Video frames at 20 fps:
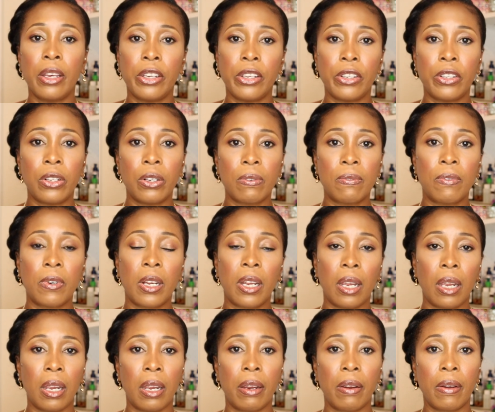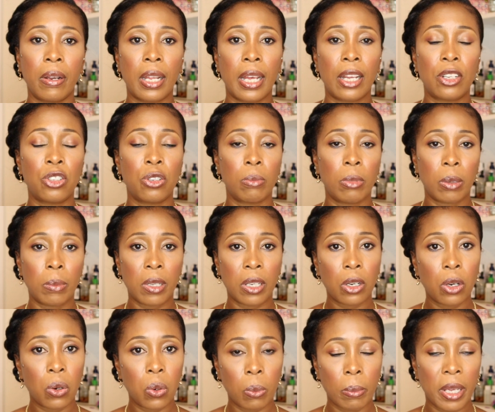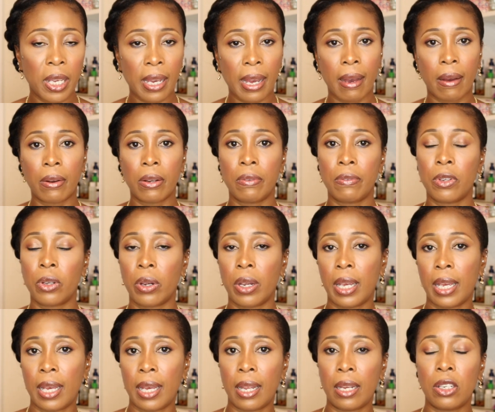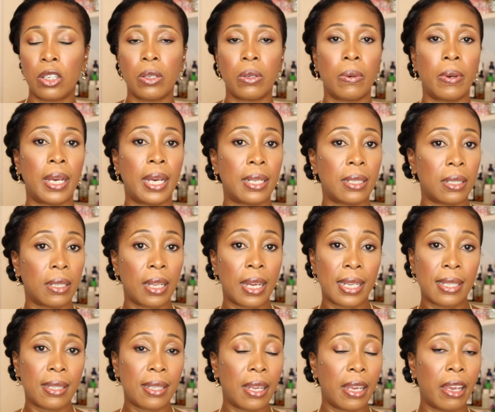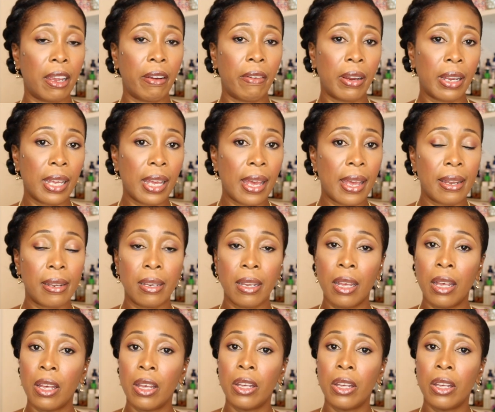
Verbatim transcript: You look for hair that you may be combing out of your head, you know, analyze the hair again.